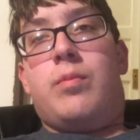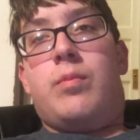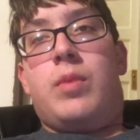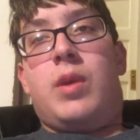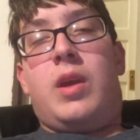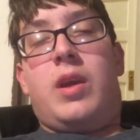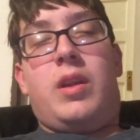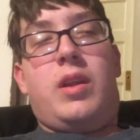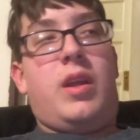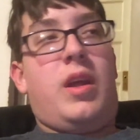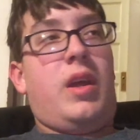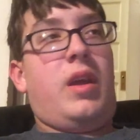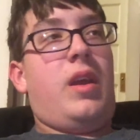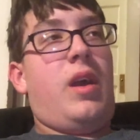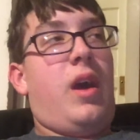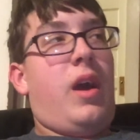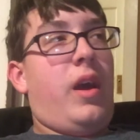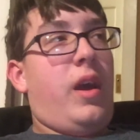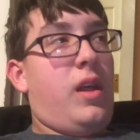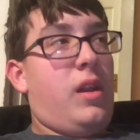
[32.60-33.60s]
Because I,
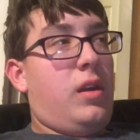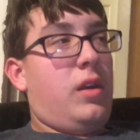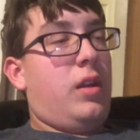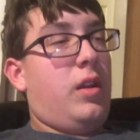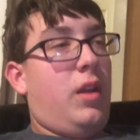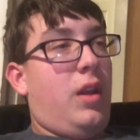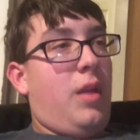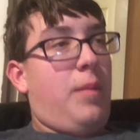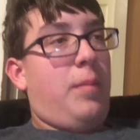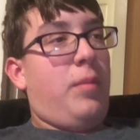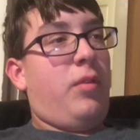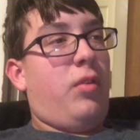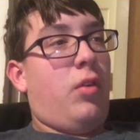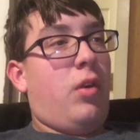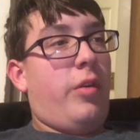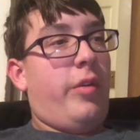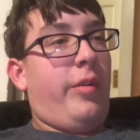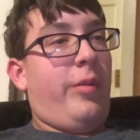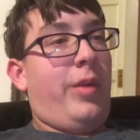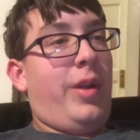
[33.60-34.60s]
I edited it
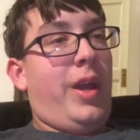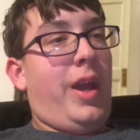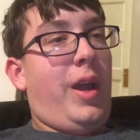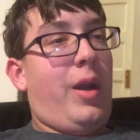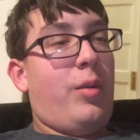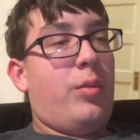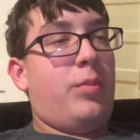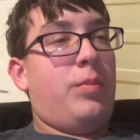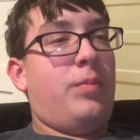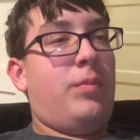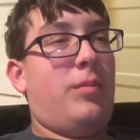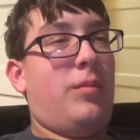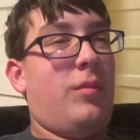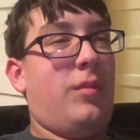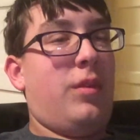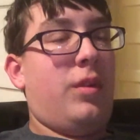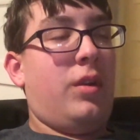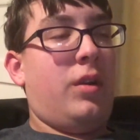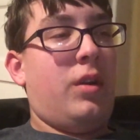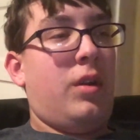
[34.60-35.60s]
before we went out,
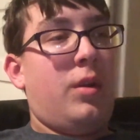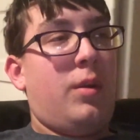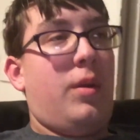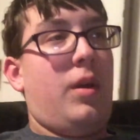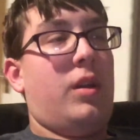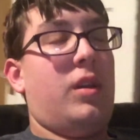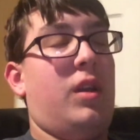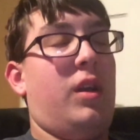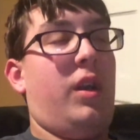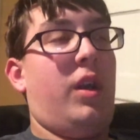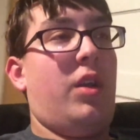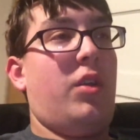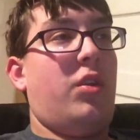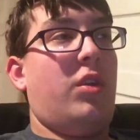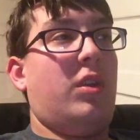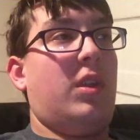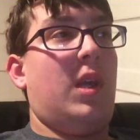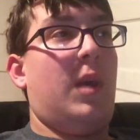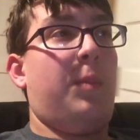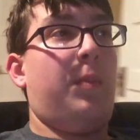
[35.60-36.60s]
I didn't get a
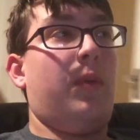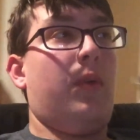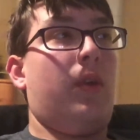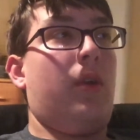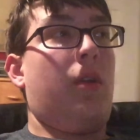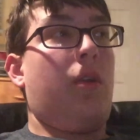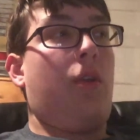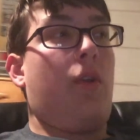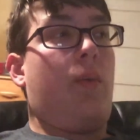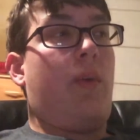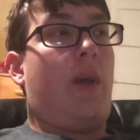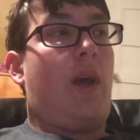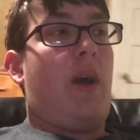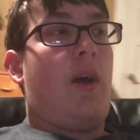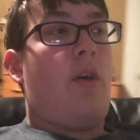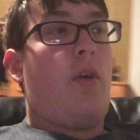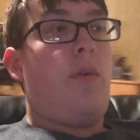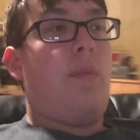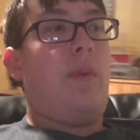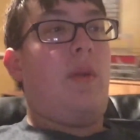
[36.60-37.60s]
chance to upload it until we
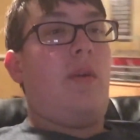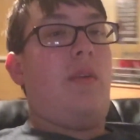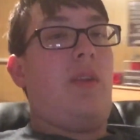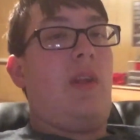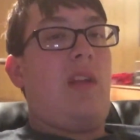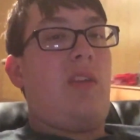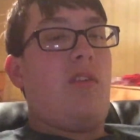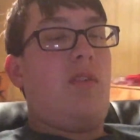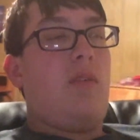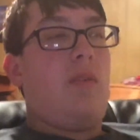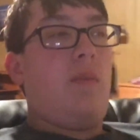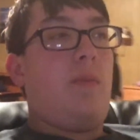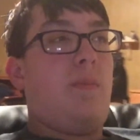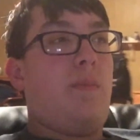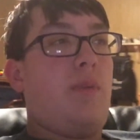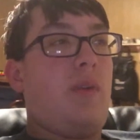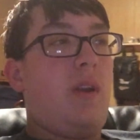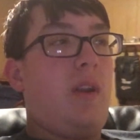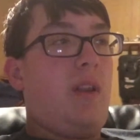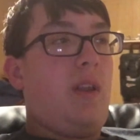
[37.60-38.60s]
got home. And it was actually
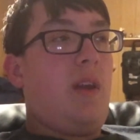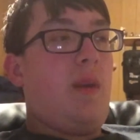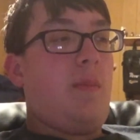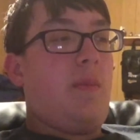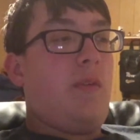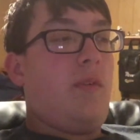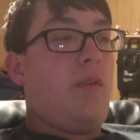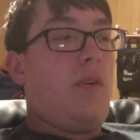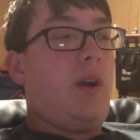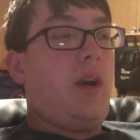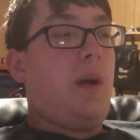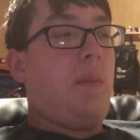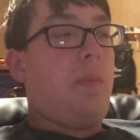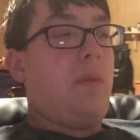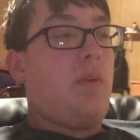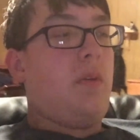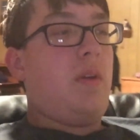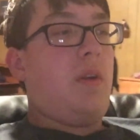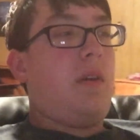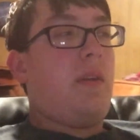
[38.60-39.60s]
pretty late before I
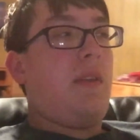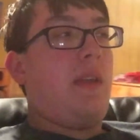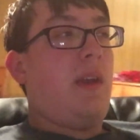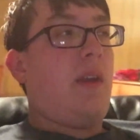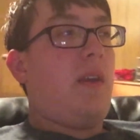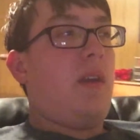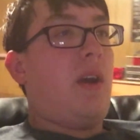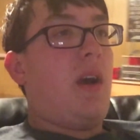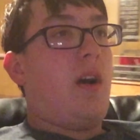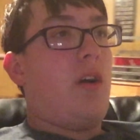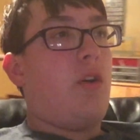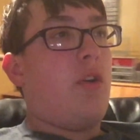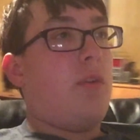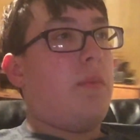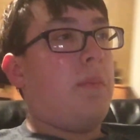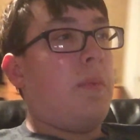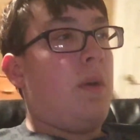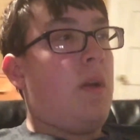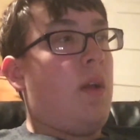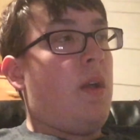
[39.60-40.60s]
uploaded because I got
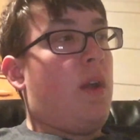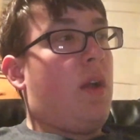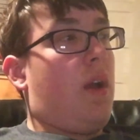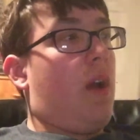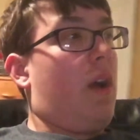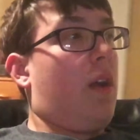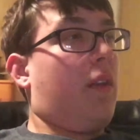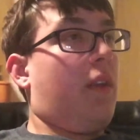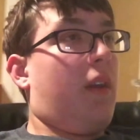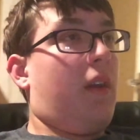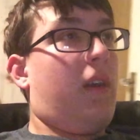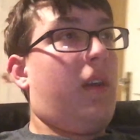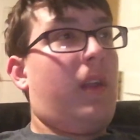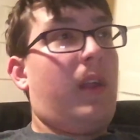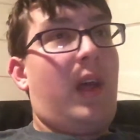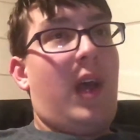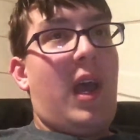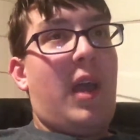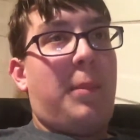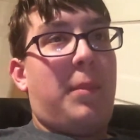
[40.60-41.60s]
home. I was like,
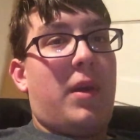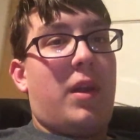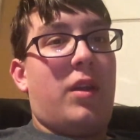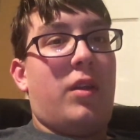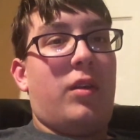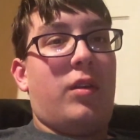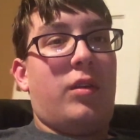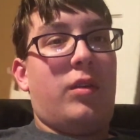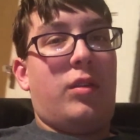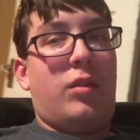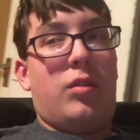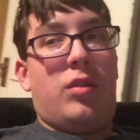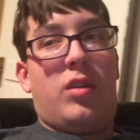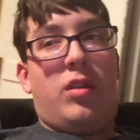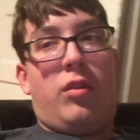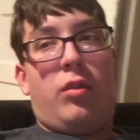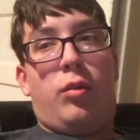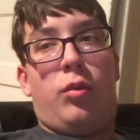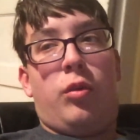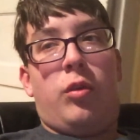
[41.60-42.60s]
I better do
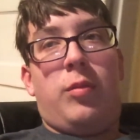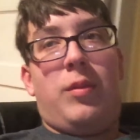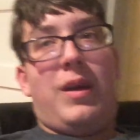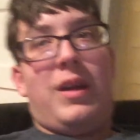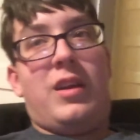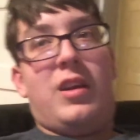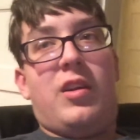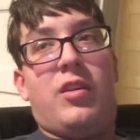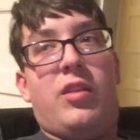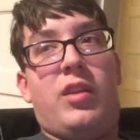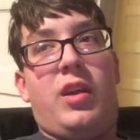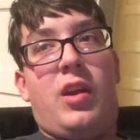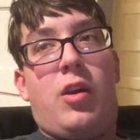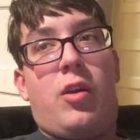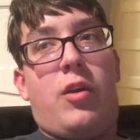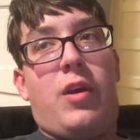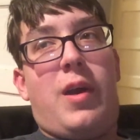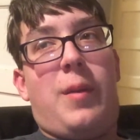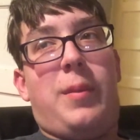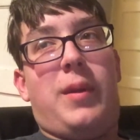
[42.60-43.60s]
the school supply. And I was like, oh
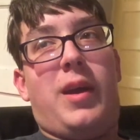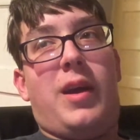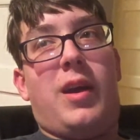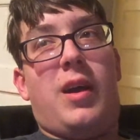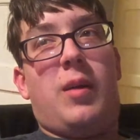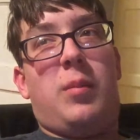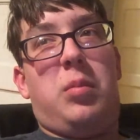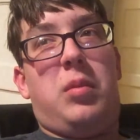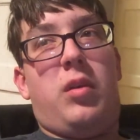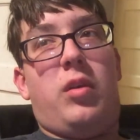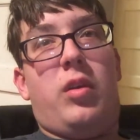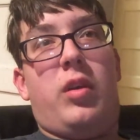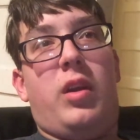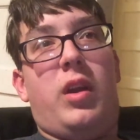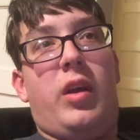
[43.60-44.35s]
crap, I gotta upload it.